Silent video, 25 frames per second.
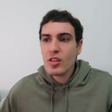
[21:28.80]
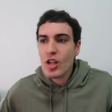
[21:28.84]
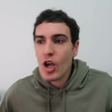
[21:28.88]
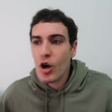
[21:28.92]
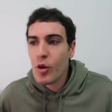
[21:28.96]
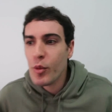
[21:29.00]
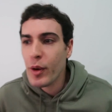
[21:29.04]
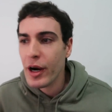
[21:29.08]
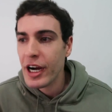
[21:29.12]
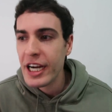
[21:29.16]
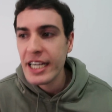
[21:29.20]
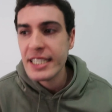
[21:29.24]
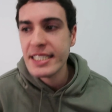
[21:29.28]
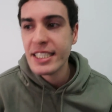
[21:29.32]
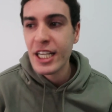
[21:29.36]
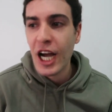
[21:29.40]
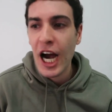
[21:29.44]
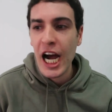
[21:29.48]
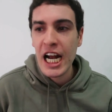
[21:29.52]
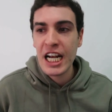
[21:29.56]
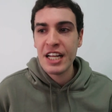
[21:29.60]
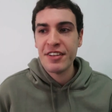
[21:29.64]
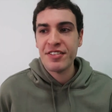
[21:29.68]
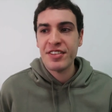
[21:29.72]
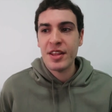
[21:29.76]
Whereas
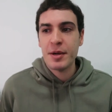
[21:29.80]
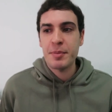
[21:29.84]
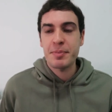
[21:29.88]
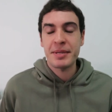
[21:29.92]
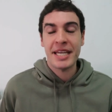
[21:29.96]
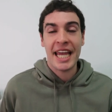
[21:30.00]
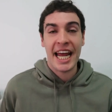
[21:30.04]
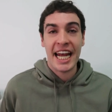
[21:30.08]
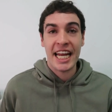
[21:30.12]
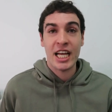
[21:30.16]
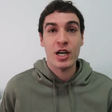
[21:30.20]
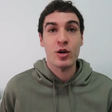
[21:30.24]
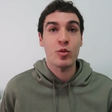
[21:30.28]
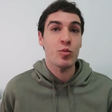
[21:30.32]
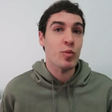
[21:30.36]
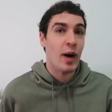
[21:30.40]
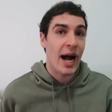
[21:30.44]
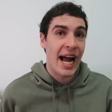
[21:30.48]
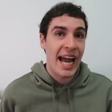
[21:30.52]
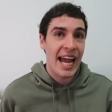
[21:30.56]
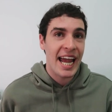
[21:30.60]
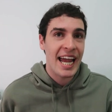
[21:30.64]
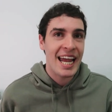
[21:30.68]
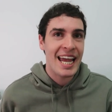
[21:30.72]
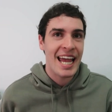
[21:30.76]
kind of them getting
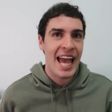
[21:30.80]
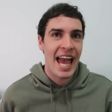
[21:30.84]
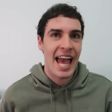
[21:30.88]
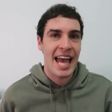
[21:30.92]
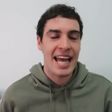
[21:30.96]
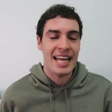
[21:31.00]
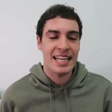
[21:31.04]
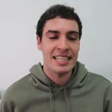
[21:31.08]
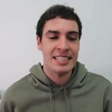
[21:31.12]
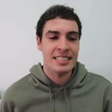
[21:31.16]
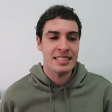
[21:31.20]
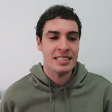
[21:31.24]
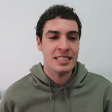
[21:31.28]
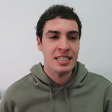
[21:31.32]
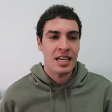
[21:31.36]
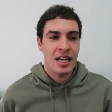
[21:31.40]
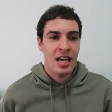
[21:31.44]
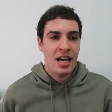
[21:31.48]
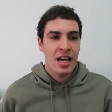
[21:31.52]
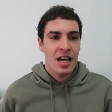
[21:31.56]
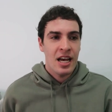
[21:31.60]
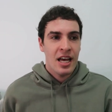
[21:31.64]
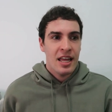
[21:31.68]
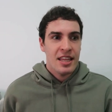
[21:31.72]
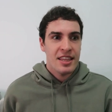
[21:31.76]
away and
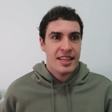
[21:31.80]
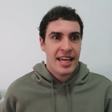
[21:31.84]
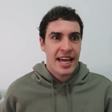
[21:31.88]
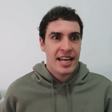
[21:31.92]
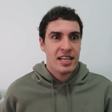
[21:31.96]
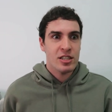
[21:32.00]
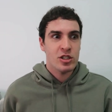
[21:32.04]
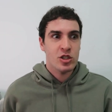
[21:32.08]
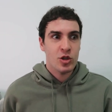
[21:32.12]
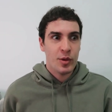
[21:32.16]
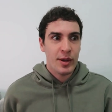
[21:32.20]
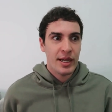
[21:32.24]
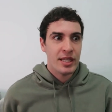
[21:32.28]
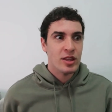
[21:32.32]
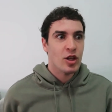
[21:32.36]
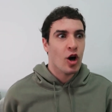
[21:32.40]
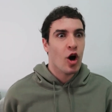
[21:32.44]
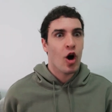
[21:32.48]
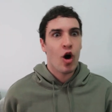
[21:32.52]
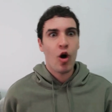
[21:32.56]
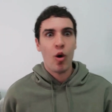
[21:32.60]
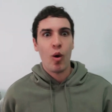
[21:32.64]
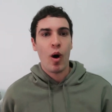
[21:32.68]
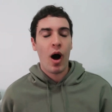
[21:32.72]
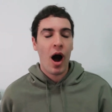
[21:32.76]
then doing the
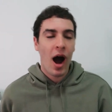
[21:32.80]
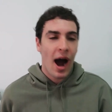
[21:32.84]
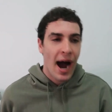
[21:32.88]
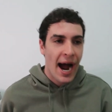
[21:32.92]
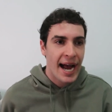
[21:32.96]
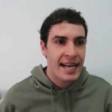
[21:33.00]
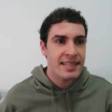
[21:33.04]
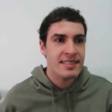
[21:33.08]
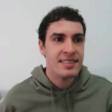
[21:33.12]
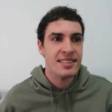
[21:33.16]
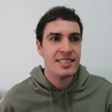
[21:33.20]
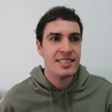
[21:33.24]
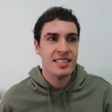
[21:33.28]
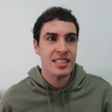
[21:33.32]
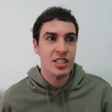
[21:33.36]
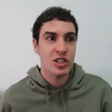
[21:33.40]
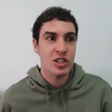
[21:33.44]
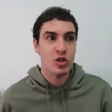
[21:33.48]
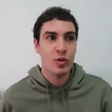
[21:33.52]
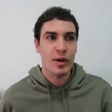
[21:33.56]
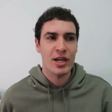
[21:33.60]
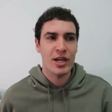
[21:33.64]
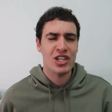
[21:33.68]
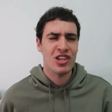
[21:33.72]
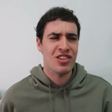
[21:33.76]
whole heist
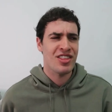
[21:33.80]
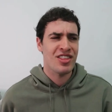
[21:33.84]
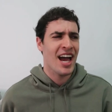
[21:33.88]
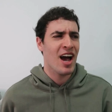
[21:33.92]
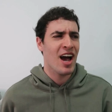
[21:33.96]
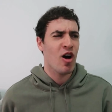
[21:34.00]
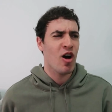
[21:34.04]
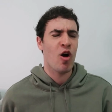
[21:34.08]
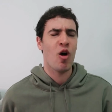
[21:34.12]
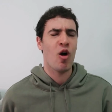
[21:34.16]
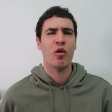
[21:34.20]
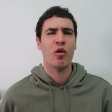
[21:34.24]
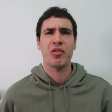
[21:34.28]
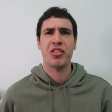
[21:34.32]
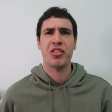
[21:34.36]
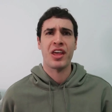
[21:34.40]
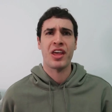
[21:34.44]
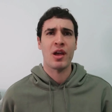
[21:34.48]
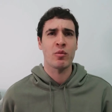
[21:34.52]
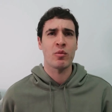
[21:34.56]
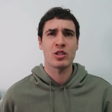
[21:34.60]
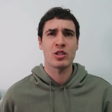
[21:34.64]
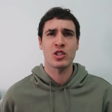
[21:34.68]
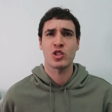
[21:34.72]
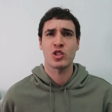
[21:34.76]
situation, that whole
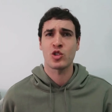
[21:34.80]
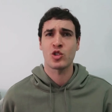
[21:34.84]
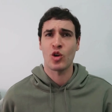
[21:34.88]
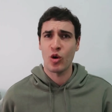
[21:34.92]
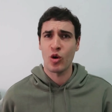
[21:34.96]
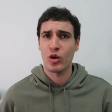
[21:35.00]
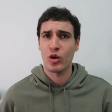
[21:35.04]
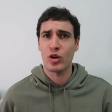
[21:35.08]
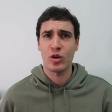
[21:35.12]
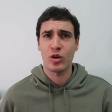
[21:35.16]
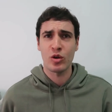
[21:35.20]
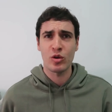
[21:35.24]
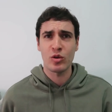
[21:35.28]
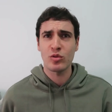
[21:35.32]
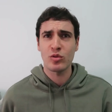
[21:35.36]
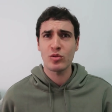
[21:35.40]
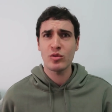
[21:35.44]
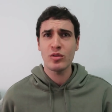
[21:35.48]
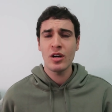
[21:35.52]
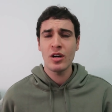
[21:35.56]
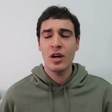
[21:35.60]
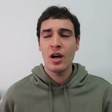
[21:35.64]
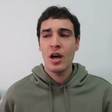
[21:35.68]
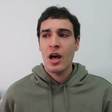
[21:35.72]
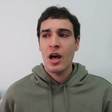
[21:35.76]
thing was so
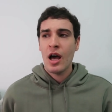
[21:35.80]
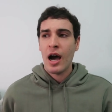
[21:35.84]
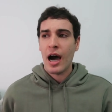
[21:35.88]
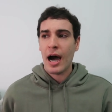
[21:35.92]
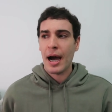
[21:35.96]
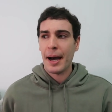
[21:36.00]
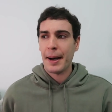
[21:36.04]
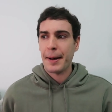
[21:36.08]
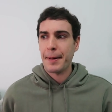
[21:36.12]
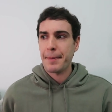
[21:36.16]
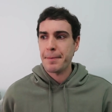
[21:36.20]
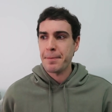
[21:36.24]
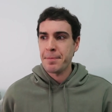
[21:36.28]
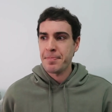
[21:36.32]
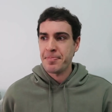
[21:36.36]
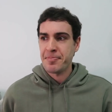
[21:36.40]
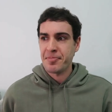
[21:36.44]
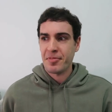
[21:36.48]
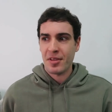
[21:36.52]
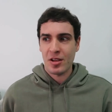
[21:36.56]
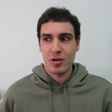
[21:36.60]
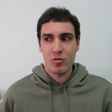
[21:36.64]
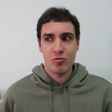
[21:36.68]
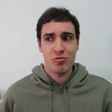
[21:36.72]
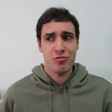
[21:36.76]
cool. Um,
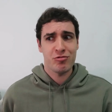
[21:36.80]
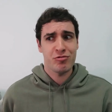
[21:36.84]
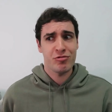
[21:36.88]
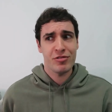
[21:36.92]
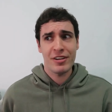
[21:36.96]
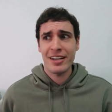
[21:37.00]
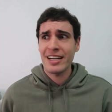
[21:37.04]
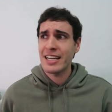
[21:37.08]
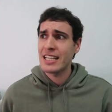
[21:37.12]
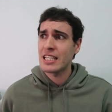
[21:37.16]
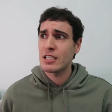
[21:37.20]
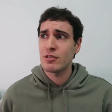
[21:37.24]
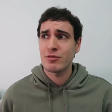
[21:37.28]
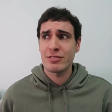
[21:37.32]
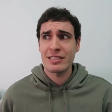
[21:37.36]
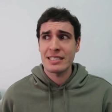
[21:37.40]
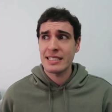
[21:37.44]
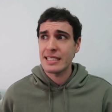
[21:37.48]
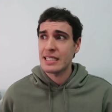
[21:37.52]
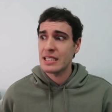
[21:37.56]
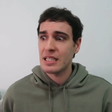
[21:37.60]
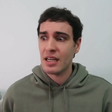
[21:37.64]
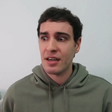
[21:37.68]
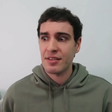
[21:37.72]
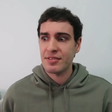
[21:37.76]
really,
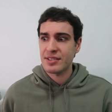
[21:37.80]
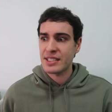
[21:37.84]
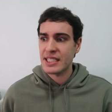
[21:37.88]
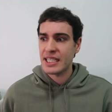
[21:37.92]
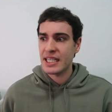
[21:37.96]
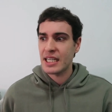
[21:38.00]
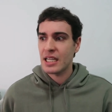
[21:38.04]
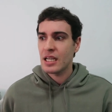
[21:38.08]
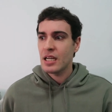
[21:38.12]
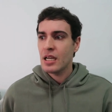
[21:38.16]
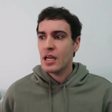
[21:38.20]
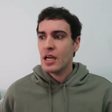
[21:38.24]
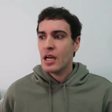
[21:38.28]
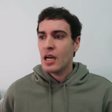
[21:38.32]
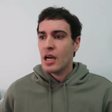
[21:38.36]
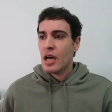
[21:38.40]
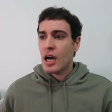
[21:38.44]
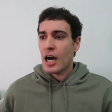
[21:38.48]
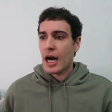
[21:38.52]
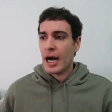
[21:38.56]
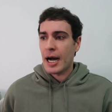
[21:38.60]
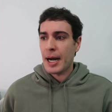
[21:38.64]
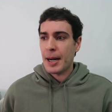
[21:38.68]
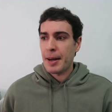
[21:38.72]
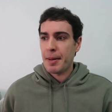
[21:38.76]
really loved it.
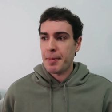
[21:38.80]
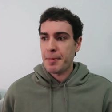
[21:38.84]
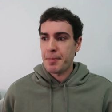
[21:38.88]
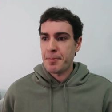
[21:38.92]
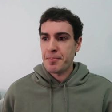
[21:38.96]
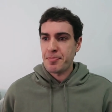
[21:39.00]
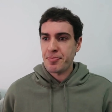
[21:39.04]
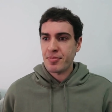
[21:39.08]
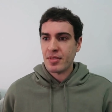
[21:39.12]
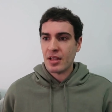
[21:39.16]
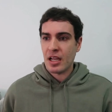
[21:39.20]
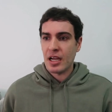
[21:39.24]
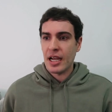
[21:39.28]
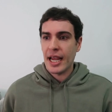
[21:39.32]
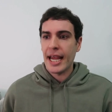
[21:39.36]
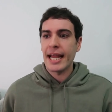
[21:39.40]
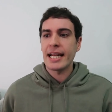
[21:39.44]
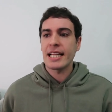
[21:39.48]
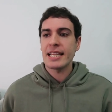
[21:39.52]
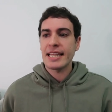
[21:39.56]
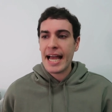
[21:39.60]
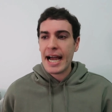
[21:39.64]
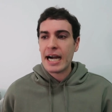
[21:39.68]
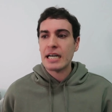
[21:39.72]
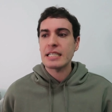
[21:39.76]
Um, it
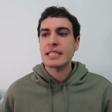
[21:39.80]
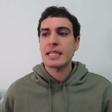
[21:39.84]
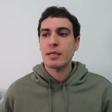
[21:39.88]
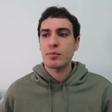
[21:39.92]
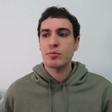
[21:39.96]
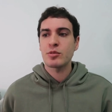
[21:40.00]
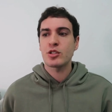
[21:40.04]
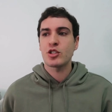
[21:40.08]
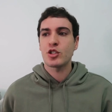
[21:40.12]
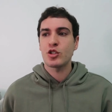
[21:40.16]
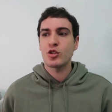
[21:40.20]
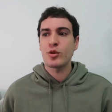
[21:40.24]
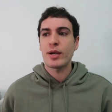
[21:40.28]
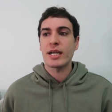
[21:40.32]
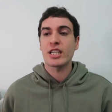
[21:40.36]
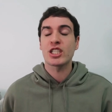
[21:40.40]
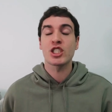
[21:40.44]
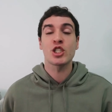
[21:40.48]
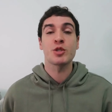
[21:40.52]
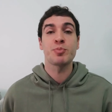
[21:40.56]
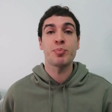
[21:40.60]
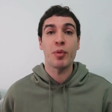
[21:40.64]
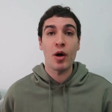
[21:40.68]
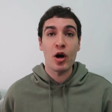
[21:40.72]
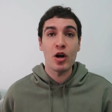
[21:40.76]
allowed them to
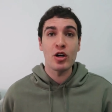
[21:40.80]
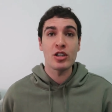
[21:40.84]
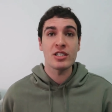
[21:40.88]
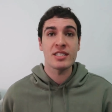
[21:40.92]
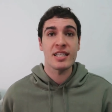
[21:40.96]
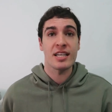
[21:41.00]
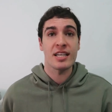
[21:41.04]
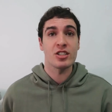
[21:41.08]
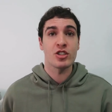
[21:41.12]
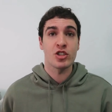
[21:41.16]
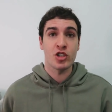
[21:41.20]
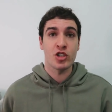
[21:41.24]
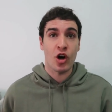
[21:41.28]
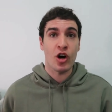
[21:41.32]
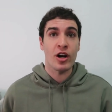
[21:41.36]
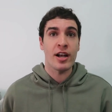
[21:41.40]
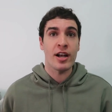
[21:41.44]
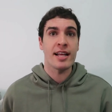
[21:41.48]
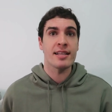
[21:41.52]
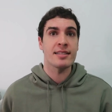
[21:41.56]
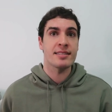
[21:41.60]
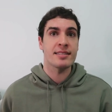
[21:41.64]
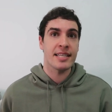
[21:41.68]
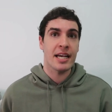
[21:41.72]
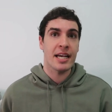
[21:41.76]
expose that John
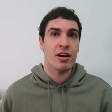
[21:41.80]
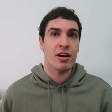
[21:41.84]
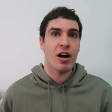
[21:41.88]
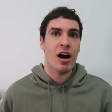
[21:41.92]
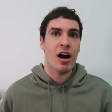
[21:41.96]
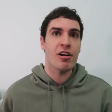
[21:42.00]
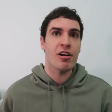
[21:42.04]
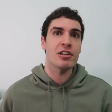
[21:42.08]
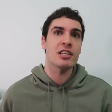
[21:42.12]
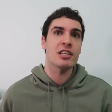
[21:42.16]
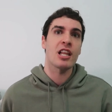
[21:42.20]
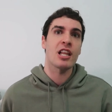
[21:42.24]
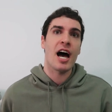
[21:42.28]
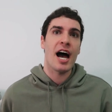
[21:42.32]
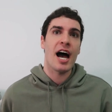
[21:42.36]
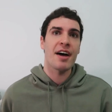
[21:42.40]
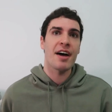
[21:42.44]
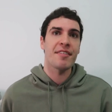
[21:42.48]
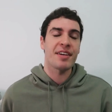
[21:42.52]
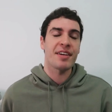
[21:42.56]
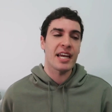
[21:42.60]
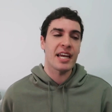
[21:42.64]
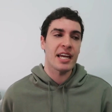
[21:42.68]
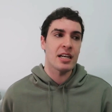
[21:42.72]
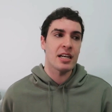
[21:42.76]
and Sarah are
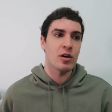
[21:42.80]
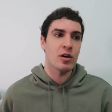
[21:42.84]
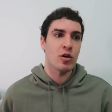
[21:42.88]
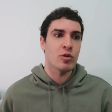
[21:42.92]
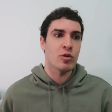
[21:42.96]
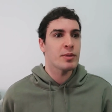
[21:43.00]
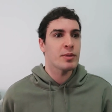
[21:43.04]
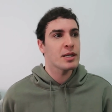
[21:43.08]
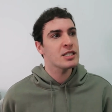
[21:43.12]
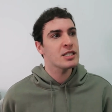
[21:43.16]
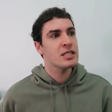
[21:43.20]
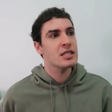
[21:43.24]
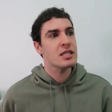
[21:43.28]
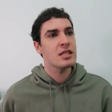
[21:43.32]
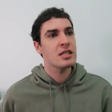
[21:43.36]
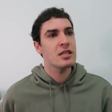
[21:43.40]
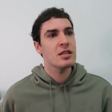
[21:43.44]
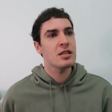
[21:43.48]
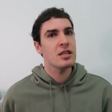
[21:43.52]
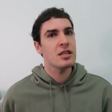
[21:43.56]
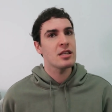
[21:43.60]
alive in almost